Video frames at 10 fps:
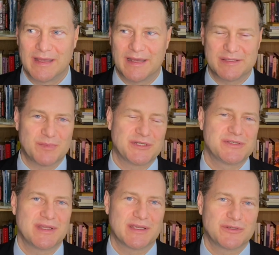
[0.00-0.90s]
as much
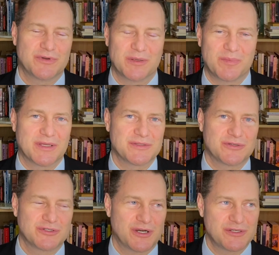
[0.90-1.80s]
as they can drink, because you're
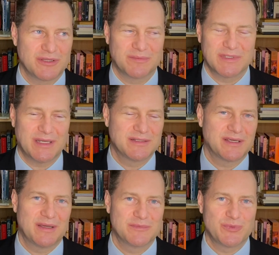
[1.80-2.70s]
charging them 10
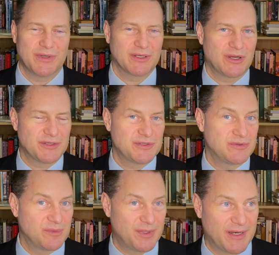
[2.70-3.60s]
times what it costs you
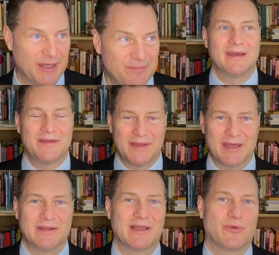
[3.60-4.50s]
to buy. And
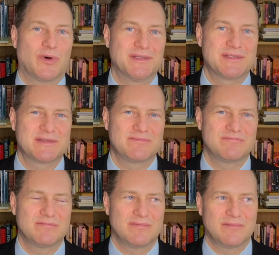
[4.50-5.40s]
then, once
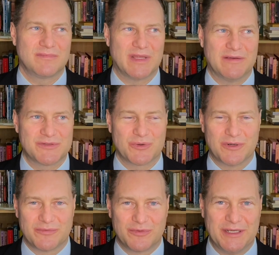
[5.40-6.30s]
they've sort
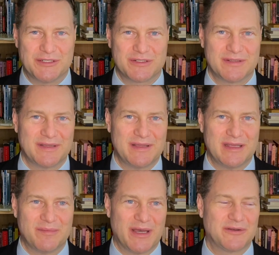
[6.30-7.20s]
of reached the
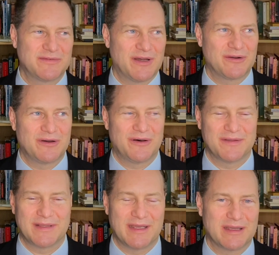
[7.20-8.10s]
amount of alcohol
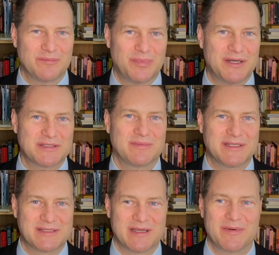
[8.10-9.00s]
that they can possibly
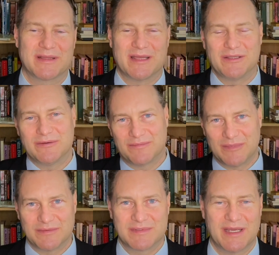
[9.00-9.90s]
stomach, then
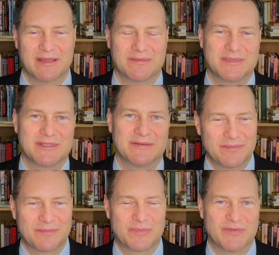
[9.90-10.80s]
you take them to
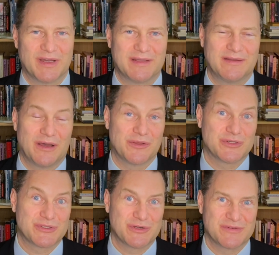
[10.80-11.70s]
provide other
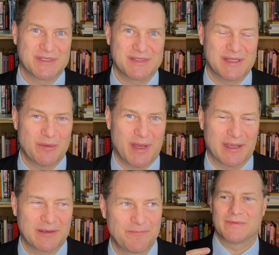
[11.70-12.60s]
services in the
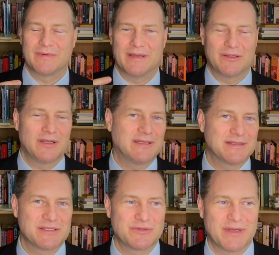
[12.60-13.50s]
back. And Ollie
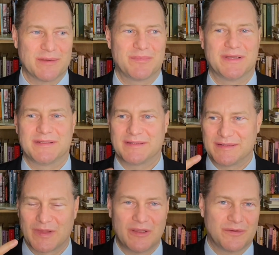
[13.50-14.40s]
doesn't drink, but
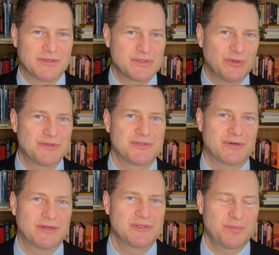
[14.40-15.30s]
the soldiers
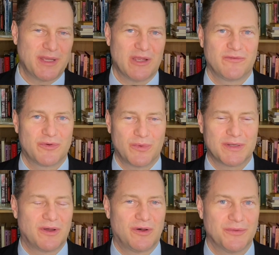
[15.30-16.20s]
are also paying for
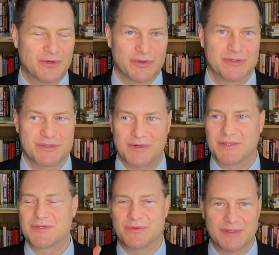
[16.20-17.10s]
what all the girls drink.
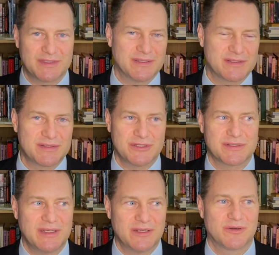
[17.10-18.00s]
So it's
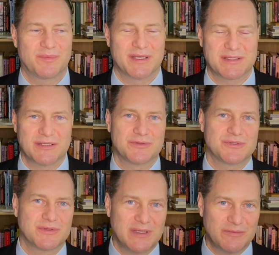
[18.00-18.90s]
just in her best
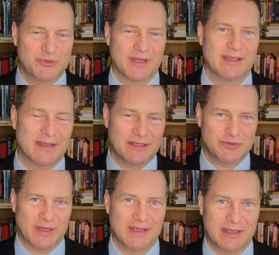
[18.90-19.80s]
interest to keep drinking and
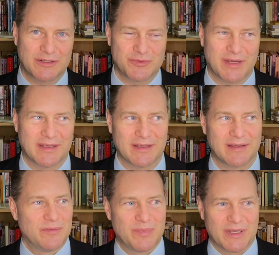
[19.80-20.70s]
drinking and drinking,
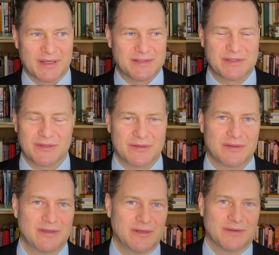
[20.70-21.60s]
because
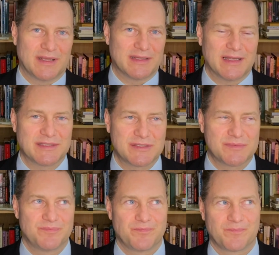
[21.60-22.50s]
that's
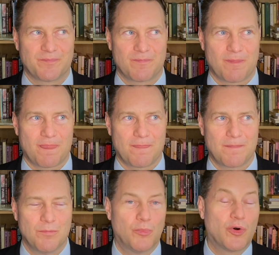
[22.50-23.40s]

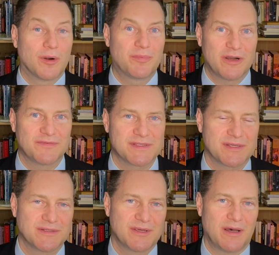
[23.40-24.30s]
more profits
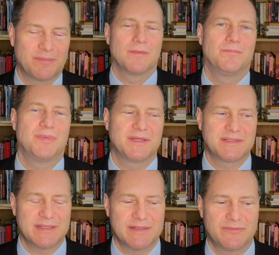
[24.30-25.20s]
on top. But
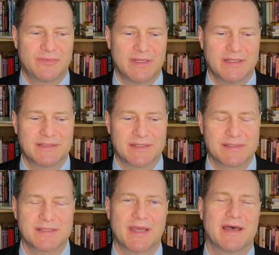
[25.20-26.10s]
it really
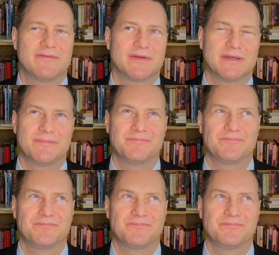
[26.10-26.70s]
does have a